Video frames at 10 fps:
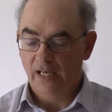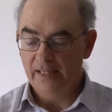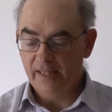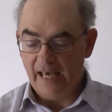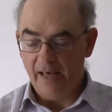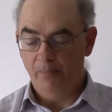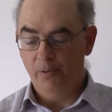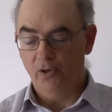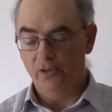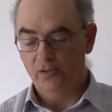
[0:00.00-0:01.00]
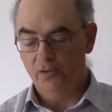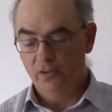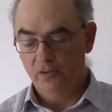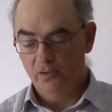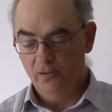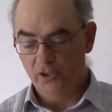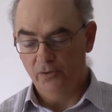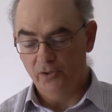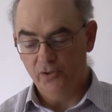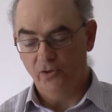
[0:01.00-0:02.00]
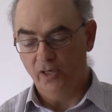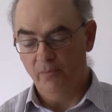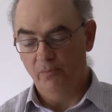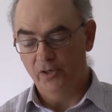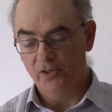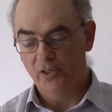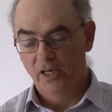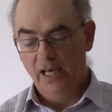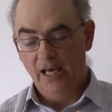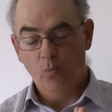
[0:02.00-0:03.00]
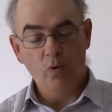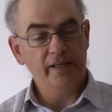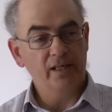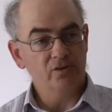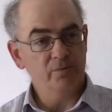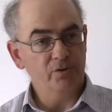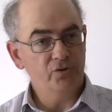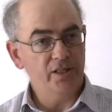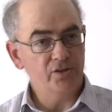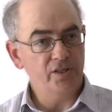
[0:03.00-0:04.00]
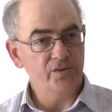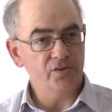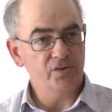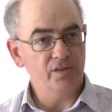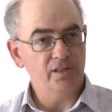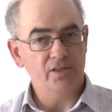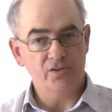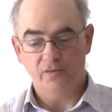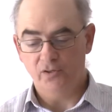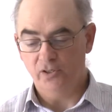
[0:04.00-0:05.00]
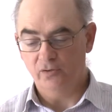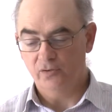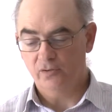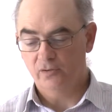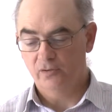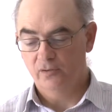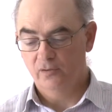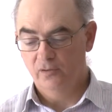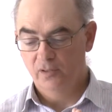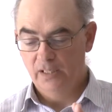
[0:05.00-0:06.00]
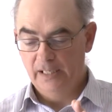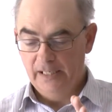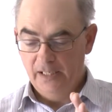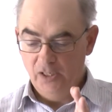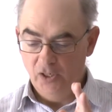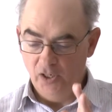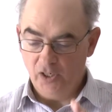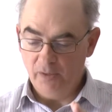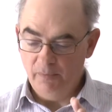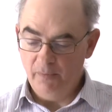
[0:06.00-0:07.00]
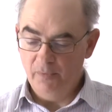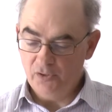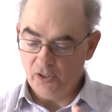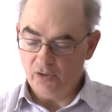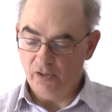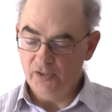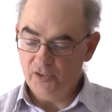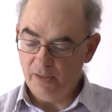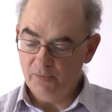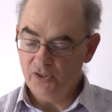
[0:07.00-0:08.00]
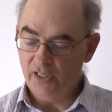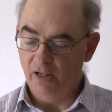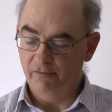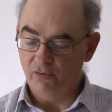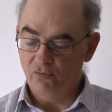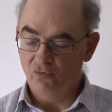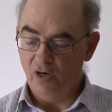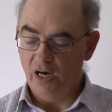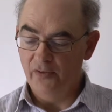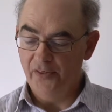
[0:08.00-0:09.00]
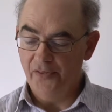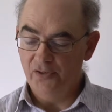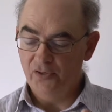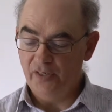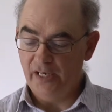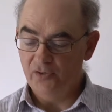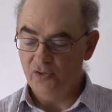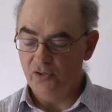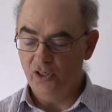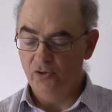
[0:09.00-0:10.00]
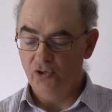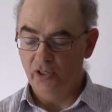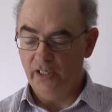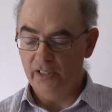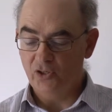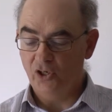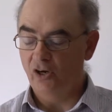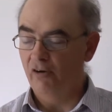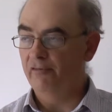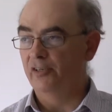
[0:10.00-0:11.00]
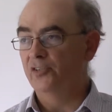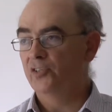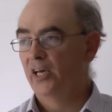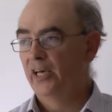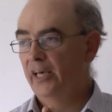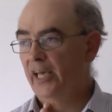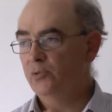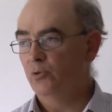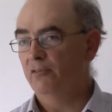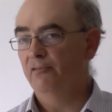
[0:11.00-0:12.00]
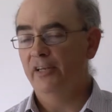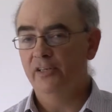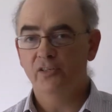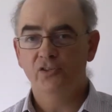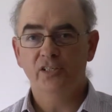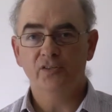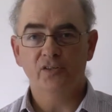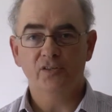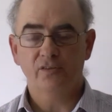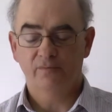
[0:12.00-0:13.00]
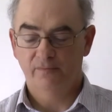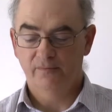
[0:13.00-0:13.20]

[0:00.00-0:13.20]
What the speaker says: At that point, Judas took umbrage and went out to betray Jesus to the leaders of the Jews. Her commitment to Christ himself, rather than to the institution and its coffers, is what offended Jesus.